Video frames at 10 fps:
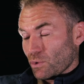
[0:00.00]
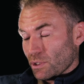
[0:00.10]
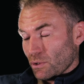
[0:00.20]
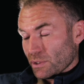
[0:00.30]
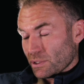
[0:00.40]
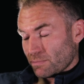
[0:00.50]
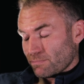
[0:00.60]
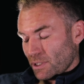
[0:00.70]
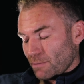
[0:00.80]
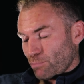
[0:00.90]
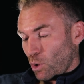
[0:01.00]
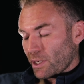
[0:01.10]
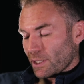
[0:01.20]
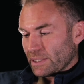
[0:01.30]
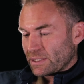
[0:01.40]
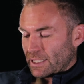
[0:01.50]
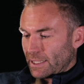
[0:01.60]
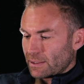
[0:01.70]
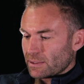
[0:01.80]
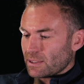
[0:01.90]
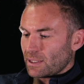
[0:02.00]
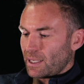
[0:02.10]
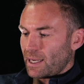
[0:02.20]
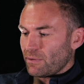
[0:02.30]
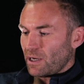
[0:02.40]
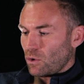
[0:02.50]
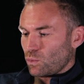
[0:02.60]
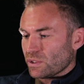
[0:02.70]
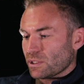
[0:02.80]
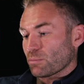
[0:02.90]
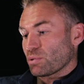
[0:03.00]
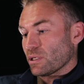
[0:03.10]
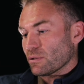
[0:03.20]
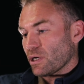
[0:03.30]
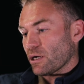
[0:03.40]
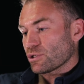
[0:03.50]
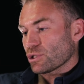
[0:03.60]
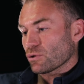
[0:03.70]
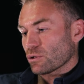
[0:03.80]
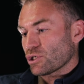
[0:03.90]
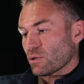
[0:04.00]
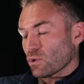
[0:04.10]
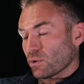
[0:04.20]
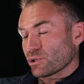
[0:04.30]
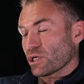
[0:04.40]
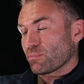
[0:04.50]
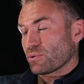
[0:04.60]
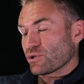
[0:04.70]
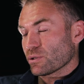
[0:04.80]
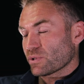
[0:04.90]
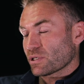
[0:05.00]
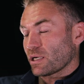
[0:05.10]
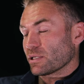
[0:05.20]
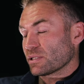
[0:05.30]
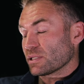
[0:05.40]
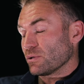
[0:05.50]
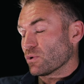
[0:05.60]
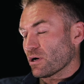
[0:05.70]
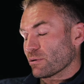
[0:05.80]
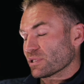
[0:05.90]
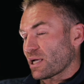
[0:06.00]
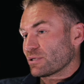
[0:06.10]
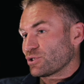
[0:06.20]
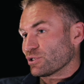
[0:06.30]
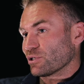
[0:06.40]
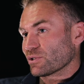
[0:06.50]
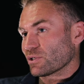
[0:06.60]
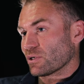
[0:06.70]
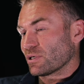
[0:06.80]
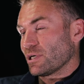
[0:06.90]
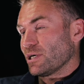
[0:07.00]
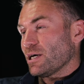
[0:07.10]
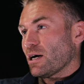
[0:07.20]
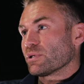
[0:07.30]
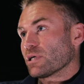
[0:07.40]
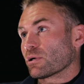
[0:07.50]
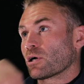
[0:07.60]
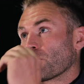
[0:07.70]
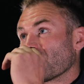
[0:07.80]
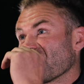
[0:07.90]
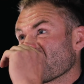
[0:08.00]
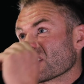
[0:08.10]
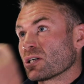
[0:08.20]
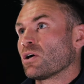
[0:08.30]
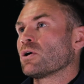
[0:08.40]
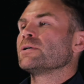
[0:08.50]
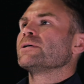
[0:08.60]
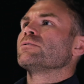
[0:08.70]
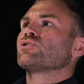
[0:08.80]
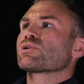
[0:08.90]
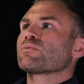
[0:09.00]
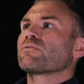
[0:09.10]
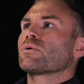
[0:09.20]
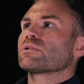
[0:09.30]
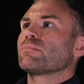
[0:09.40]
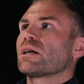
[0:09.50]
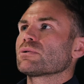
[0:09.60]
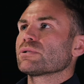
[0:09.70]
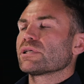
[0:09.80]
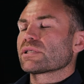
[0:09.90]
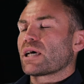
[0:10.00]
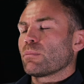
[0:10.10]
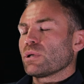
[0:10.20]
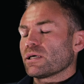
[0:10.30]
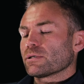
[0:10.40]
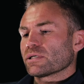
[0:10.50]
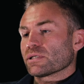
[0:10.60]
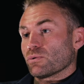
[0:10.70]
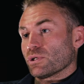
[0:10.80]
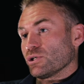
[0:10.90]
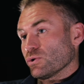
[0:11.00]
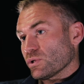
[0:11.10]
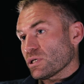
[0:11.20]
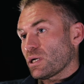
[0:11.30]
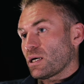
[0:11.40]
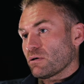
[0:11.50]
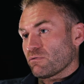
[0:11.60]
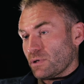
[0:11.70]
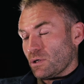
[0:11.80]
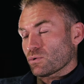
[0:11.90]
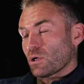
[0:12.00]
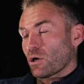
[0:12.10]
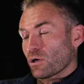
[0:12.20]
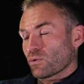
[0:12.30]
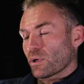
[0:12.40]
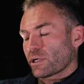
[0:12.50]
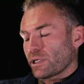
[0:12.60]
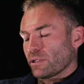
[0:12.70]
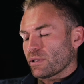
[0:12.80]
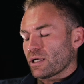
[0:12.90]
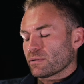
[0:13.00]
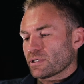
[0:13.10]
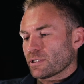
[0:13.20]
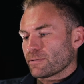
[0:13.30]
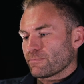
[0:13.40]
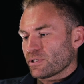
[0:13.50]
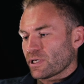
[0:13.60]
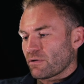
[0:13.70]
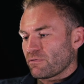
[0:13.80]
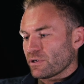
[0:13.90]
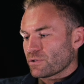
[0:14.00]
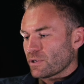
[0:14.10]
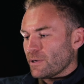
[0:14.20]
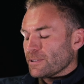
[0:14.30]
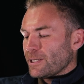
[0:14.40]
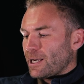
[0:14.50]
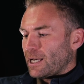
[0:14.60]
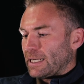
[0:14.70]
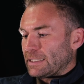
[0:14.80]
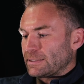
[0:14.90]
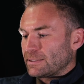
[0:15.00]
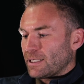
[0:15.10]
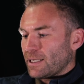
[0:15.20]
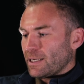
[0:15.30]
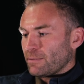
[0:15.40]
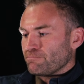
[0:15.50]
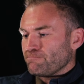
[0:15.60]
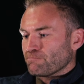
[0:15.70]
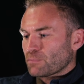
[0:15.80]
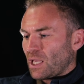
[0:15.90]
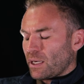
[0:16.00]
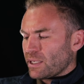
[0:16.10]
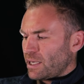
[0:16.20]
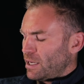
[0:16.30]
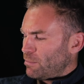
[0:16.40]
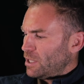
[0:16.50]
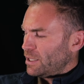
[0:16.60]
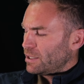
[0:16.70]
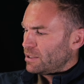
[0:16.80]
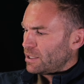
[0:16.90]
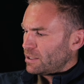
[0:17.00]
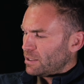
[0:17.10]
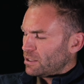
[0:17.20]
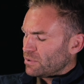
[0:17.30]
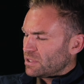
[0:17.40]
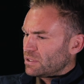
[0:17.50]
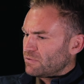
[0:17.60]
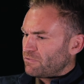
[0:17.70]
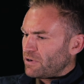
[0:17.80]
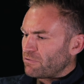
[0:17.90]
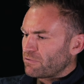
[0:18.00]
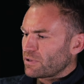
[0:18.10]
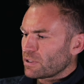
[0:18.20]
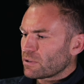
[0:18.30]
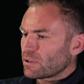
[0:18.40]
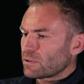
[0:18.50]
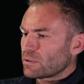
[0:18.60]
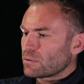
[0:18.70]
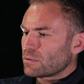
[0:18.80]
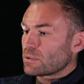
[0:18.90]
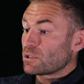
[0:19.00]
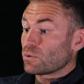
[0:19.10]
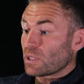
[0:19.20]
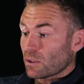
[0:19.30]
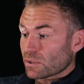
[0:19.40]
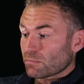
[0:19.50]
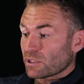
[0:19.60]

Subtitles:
one of those bucket list things that I had down was to compete in the Irish Indoor Rowing Championships, to kind of see where I was at, you know. So I went down a couple of years ago, just before the Marathon de Sable, because I would have used a lot of erg work in that to get fit. And I came, like, I think it was fifth in the 2,000